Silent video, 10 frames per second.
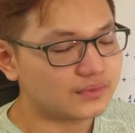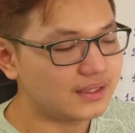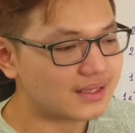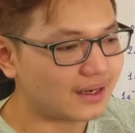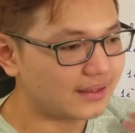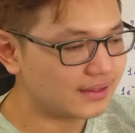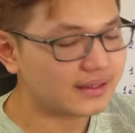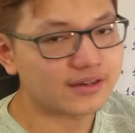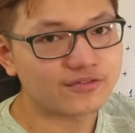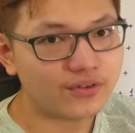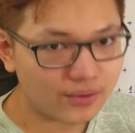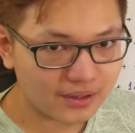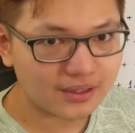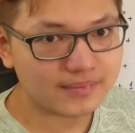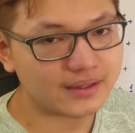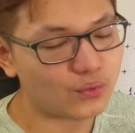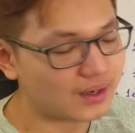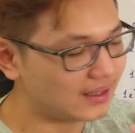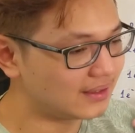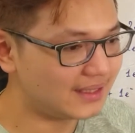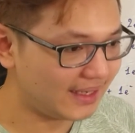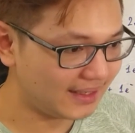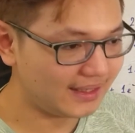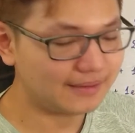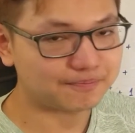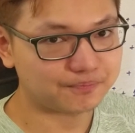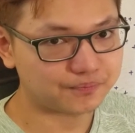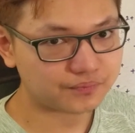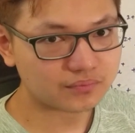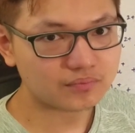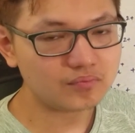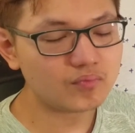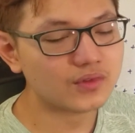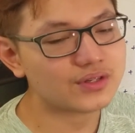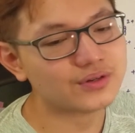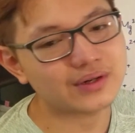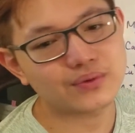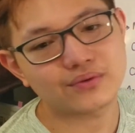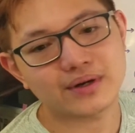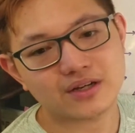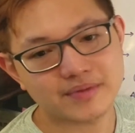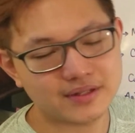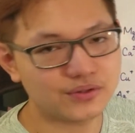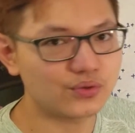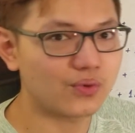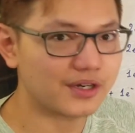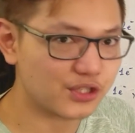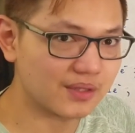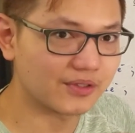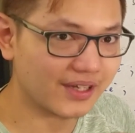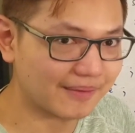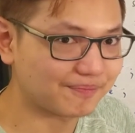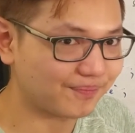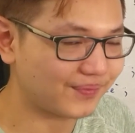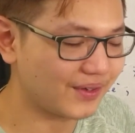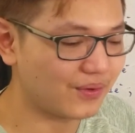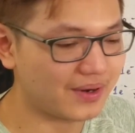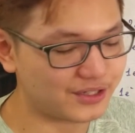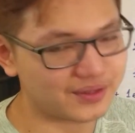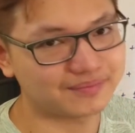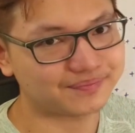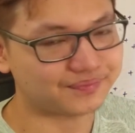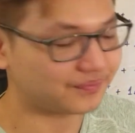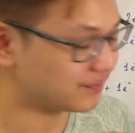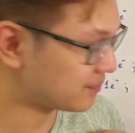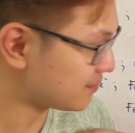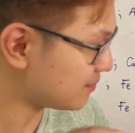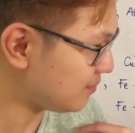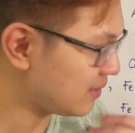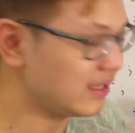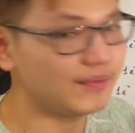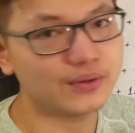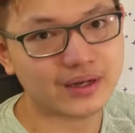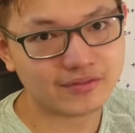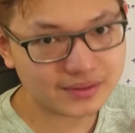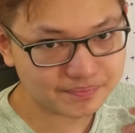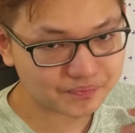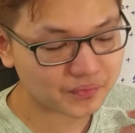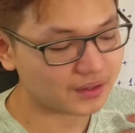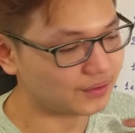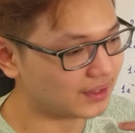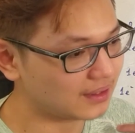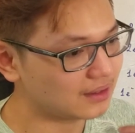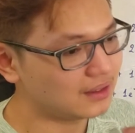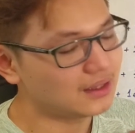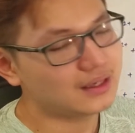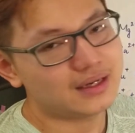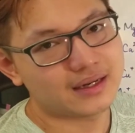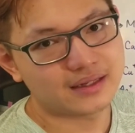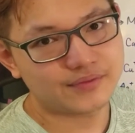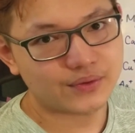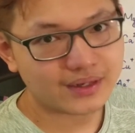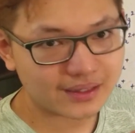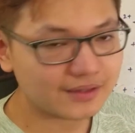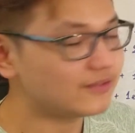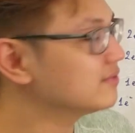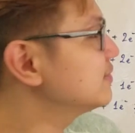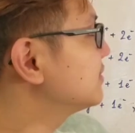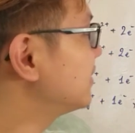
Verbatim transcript: these ions can form and what are they. So I would recommend you to watch them, okay? Go watch them if you haven't, okay? And if you have, so